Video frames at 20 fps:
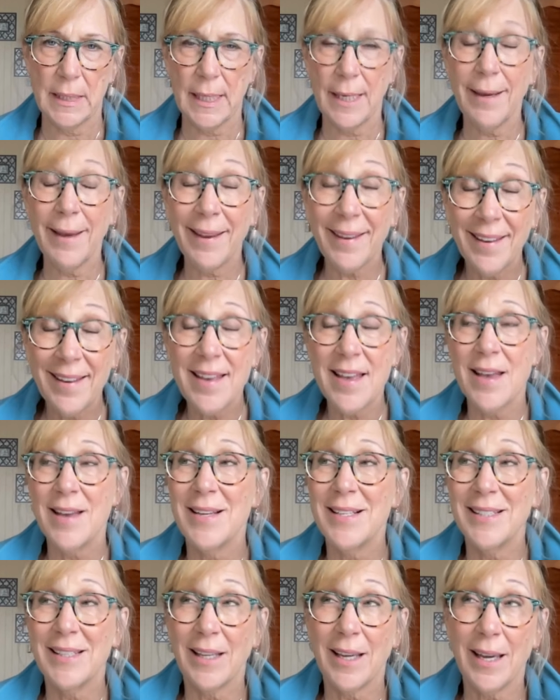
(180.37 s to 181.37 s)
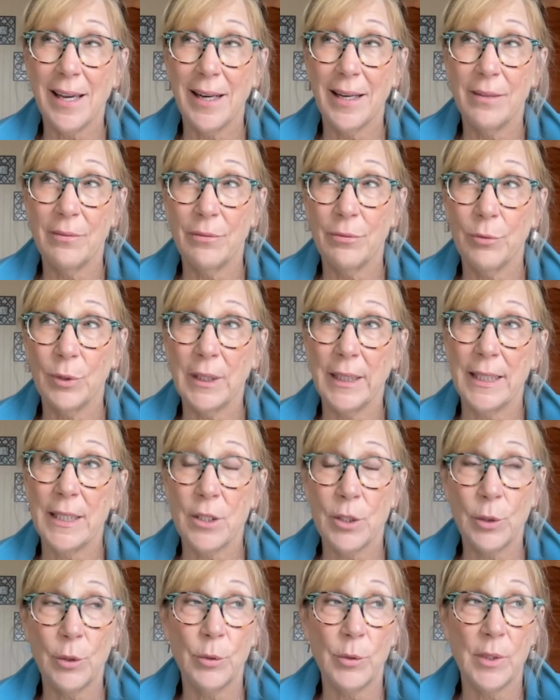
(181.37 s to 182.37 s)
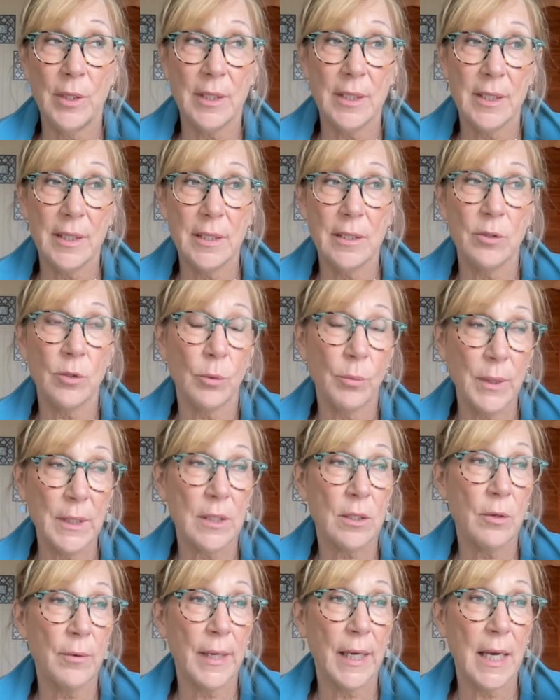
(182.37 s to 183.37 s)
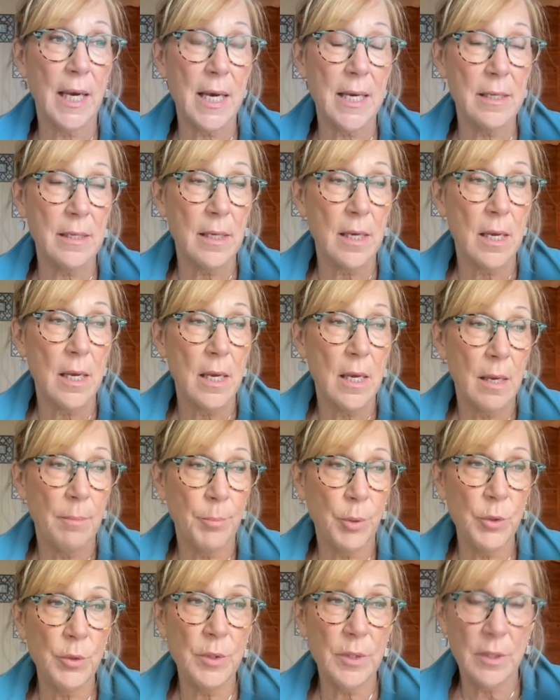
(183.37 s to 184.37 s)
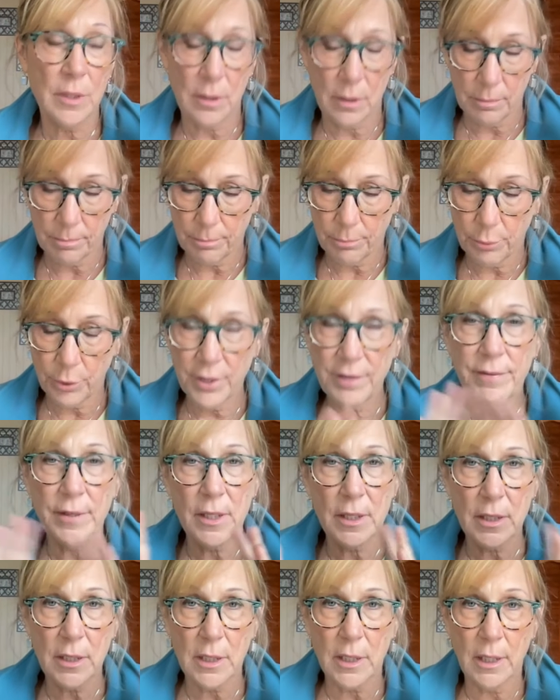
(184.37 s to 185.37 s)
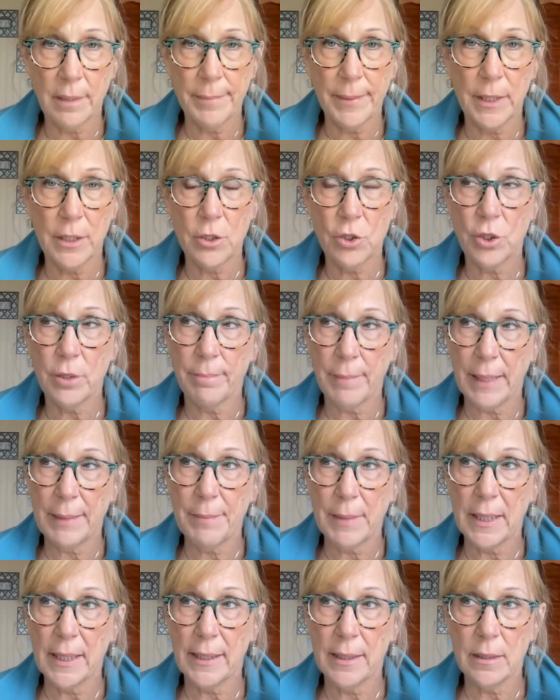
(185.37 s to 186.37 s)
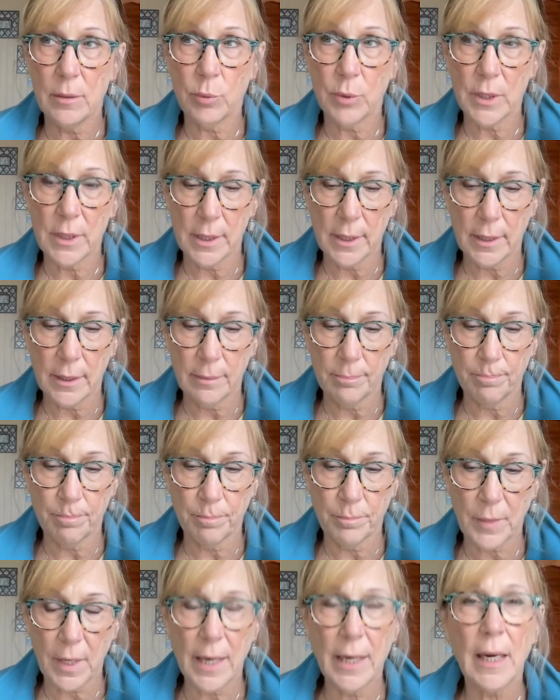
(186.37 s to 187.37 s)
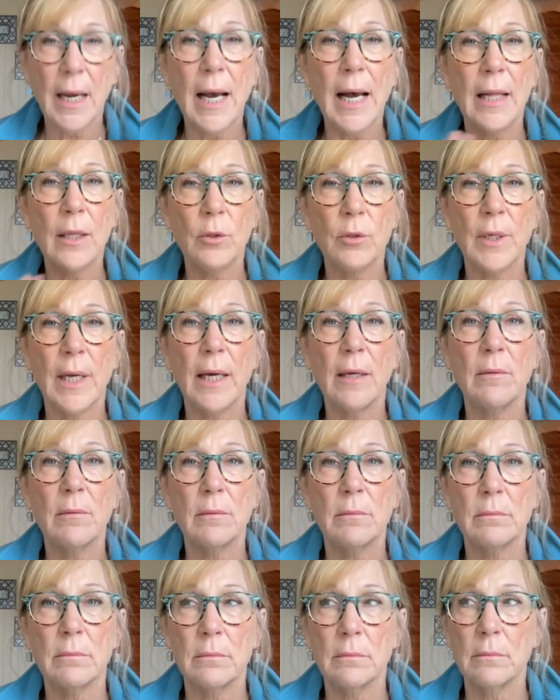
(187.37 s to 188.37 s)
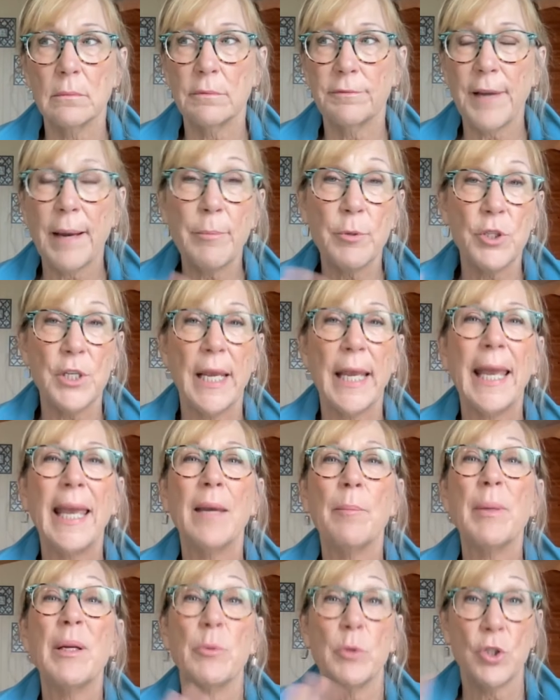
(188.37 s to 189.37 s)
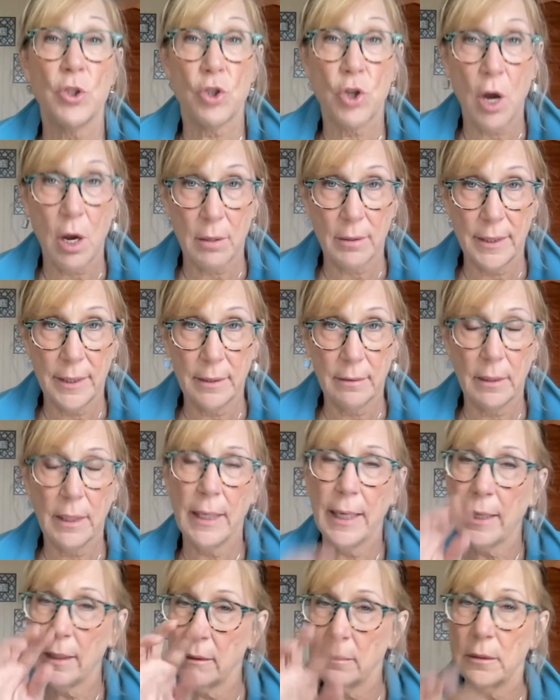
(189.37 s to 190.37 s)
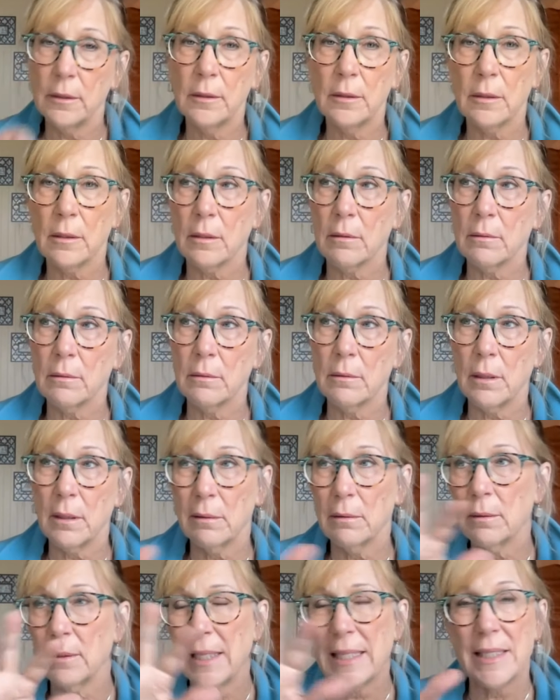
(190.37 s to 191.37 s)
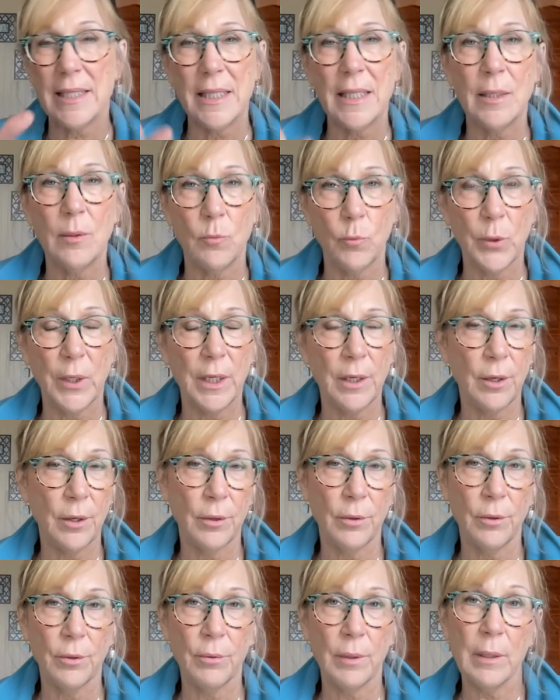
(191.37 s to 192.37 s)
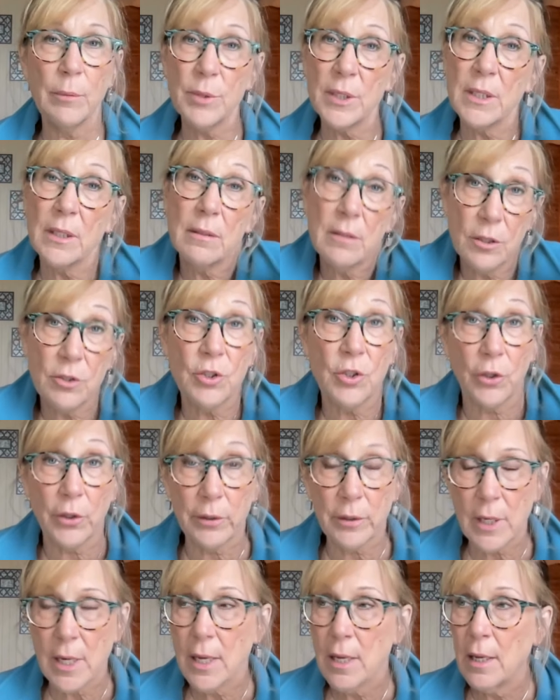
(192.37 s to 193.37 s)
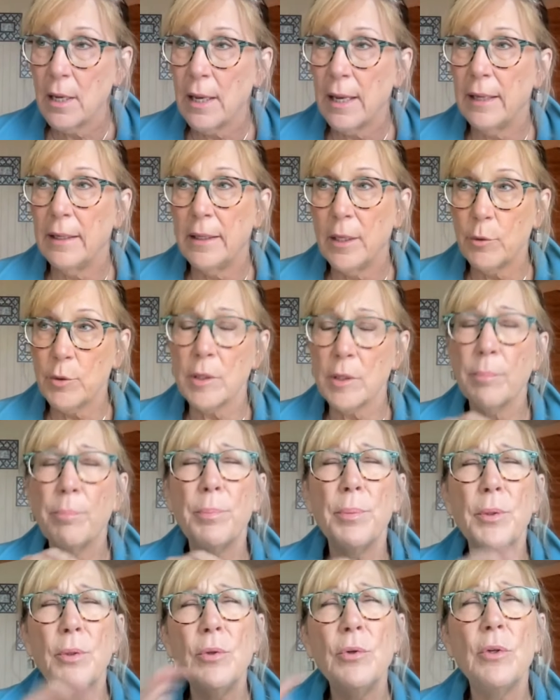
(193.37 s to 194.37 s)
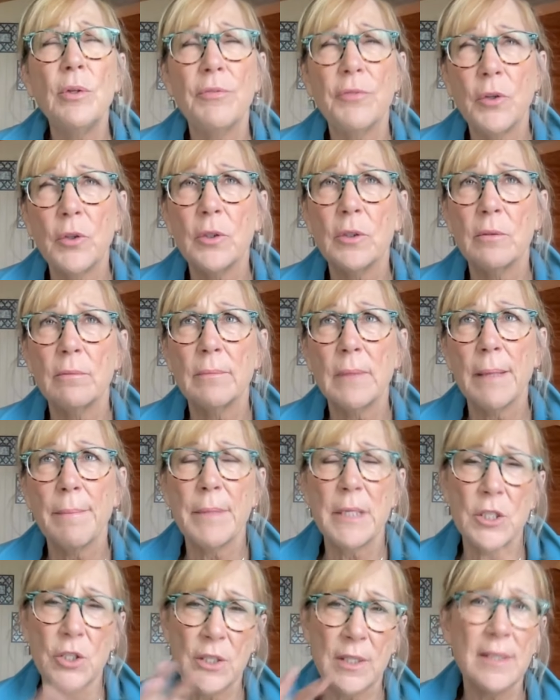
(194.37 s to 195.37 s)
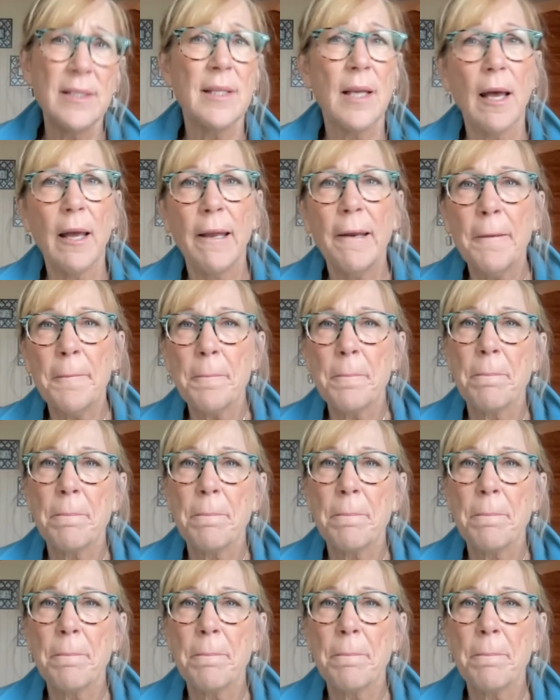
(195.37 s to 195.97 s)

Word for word: eye to kind of relate to who this is or what's going on. Putin's previous image in my mind was a um, kind of hollowed out Fabergé egg, but it was chocolate and had a little a window and it was a dessert. And there was a beautiful image inside.